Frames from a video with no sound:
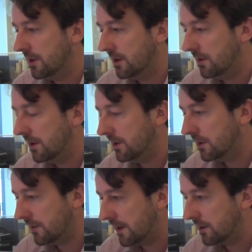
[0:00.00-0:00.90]

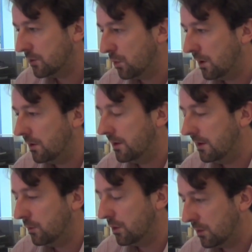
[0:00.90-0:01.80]
that could
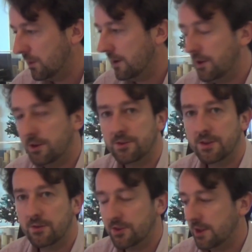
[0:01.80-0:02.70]
work well, and it does
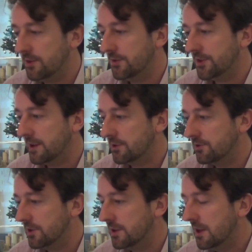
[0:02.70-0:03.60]
give a sense of
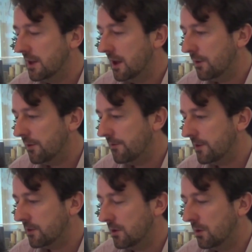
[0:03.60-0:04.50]
Sanctuary. However, I
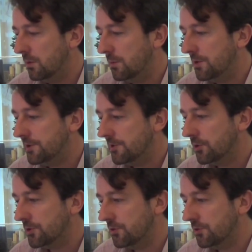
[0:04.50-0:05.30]
think the materials